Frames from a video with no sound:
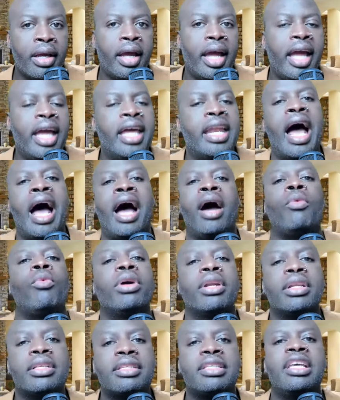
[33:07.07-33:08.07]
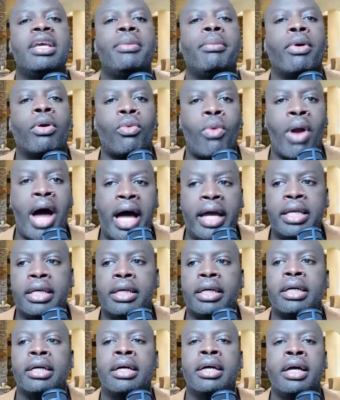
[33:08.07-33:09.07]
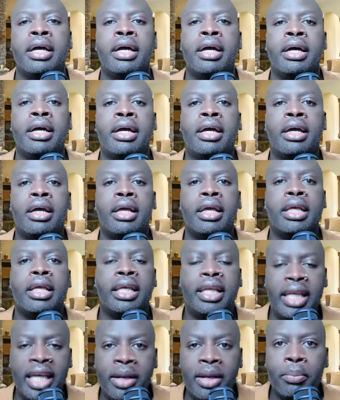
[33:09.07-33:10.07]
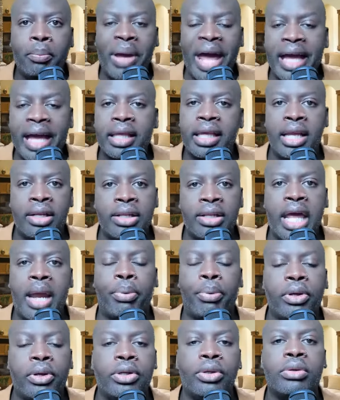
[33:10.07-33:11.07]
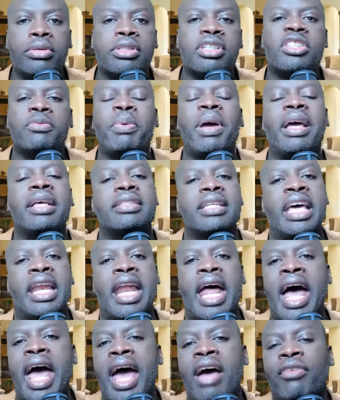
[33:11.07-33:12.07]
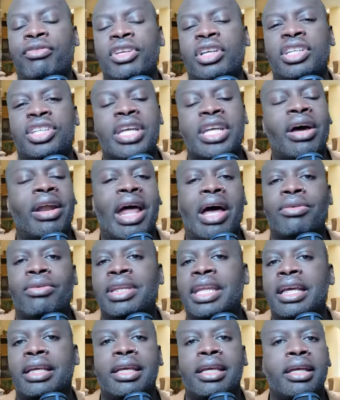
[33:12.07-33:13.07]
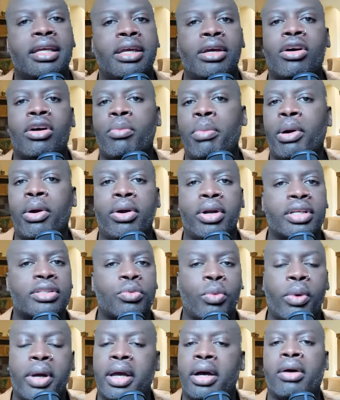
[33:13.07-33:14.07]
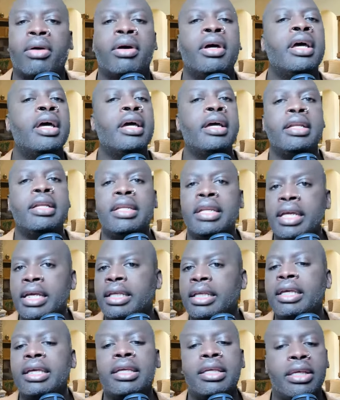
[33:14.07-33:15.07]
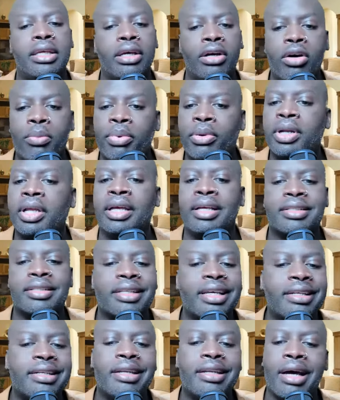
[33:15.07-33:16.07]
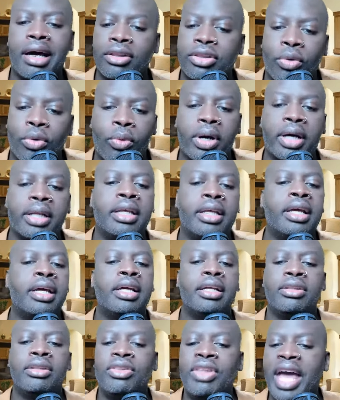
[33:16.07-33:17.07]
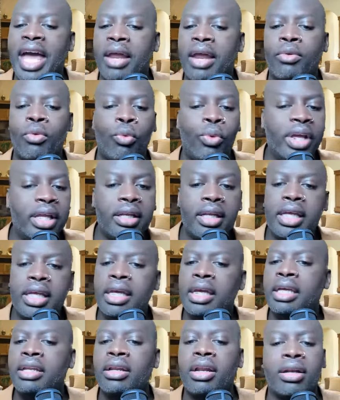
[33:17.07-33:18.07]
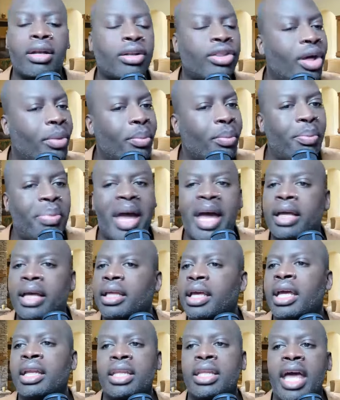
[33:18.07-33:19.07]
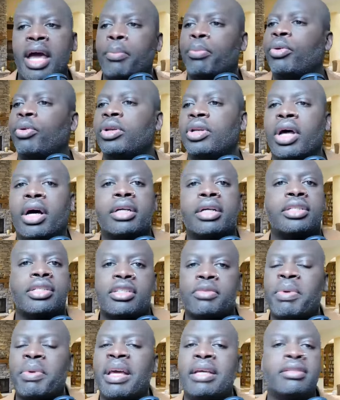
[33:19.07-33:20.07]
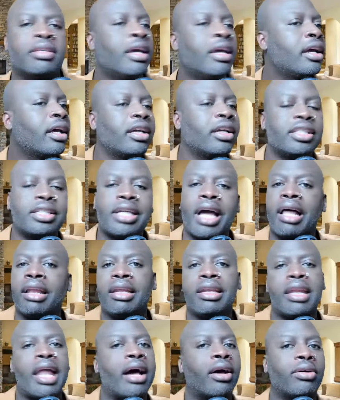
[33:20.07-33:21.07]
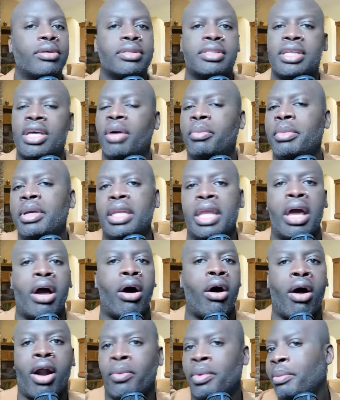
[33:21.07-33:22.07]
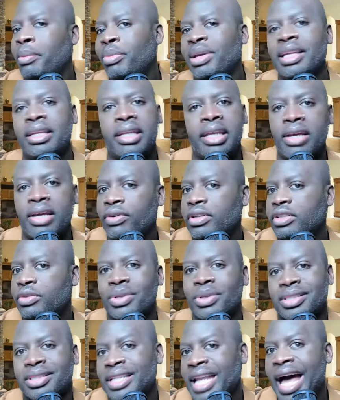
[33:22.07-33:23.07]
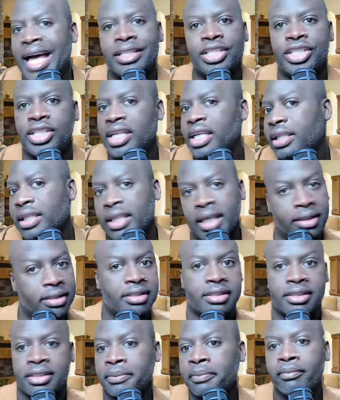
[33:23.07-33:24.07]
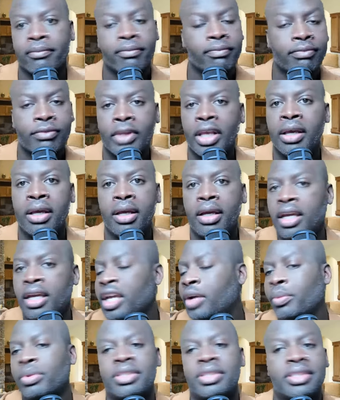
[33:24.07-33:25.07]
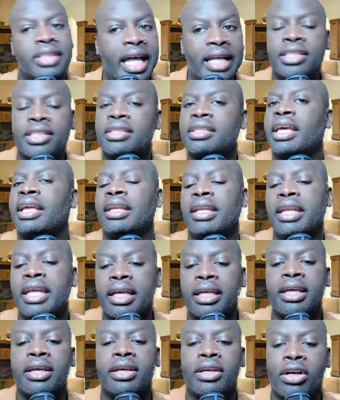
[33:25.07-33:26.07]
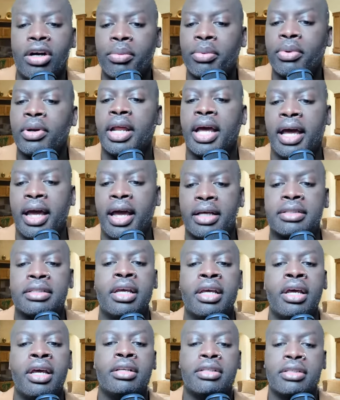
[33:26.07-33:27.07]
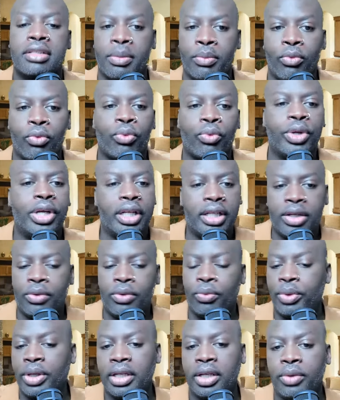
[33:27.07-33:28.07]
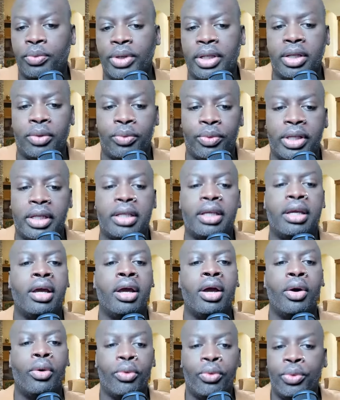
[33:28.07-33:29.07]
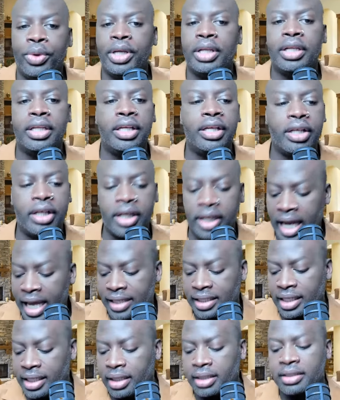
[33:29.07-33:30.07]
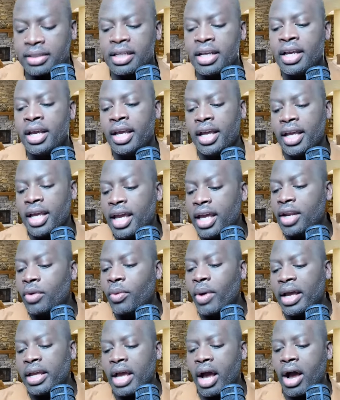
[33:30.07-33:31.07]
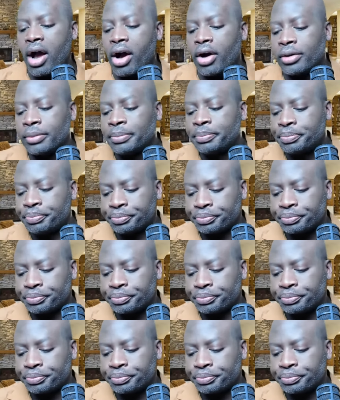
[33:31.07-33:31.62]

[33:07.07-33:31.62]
And I want to see Mariah get back in that producing space. And I have to shout out Nikki Gilbert as well. Nikki Gilbert is another one that we need them back in that production space, because y'all are not going to tell me that R and B Divas was not genius. It was not genius. And Nikki Gilbert has some really, really, really, really, really good ideas. Anyway, y'all.